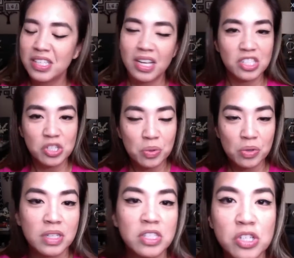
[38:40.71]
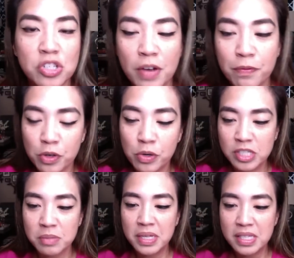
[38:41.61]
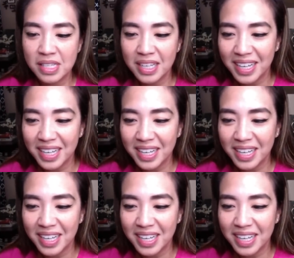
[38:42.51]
not too early to shop for Christmas.